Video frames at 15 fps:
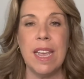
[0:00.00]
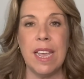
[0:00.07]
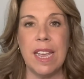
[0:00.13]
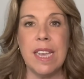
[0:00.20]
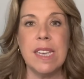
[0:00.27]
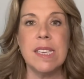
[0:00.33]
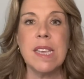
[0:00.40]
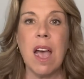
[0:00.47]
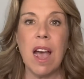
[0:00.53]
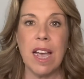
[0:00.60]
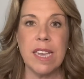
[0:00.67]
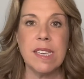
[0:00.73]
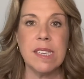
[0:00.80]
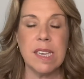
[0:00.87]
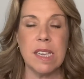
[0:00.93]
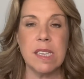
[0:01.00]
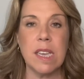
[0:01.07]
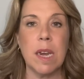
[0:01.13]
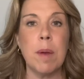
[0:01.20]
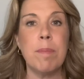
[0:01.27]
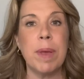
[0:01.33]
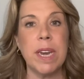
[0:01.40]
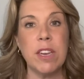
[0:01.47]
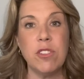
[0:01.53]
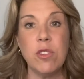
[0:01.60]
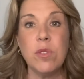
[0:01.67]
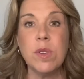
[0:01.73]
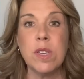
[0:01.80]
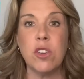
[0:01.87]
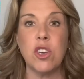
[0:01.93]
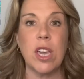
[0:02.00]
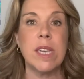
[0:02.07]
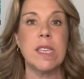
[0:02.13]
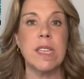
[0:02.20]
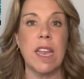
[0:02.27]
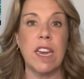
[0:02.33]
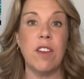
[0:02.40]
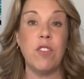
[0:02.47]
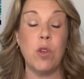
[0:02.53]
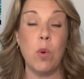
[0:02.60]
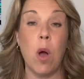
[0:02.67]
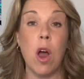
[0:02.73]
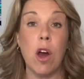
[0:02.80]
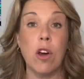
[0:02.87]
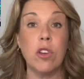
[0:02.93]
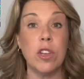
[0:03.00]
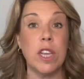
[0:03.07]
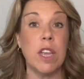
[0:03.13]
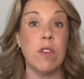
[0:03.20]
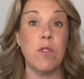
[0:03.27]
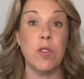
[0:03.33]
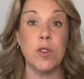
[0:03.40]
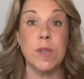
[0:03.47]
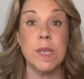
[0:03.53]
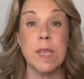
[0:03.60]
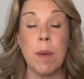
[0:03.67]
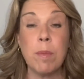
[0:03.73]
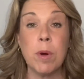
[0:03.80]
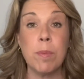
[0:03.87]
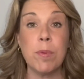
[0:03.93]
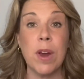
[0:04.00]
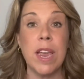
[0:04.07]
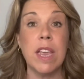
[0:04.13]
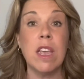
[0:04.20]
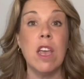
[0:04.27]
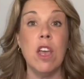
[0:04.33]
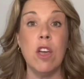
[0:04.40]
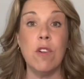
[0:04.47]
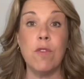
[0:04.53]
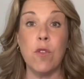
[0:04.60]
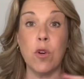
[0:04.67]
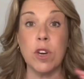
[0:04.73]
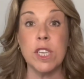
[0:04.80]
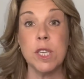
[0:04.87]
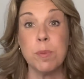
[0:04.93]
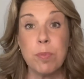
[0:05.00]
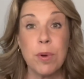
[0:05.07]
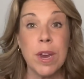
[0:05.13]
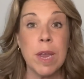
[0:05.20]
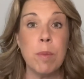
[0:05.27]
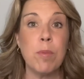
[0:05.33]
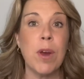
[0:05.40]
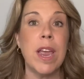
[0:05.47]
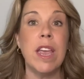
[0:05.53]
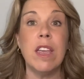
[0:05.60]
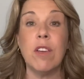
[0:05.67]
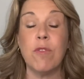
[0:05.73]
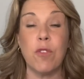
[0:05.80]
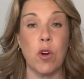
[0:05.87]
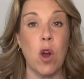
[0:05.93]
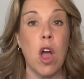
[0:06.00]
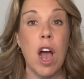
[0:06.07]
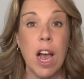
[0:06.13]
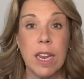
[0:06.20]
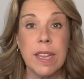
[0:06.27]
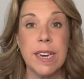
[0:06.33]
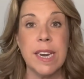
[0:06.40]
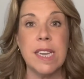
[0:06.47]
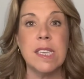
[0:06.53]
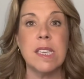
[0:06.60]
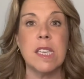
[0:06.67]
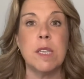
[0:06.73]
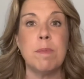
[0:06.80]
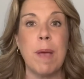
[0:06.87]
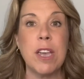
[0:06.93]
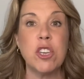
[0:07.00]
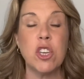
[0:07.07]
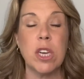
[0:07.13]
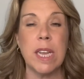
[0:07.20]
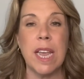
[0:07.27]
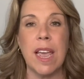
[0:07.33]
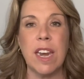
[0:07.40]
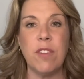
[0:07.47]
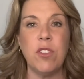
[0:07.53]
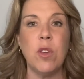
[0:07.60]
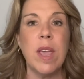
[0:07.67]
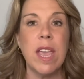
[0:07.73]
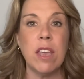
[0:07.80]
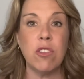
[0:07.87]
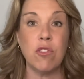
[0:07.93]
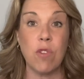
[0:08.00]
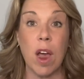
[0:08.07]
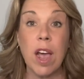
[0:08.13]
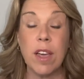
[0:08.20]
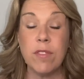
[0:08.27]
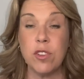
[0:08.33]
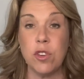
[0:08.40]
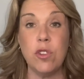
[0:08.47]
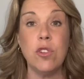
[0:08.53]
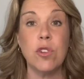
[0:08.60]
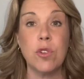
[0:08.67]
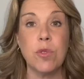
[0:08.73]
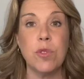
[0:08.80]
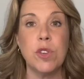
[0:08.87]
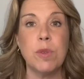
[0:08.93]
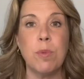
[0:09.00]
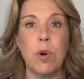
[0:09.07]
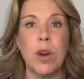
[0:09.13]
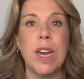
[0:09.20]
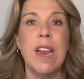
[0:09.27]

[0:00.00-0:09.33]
is high season. But I do suggest that if you are looking for a summer break, for spring break, for holidays especially, and if you can't drive to your cruise port,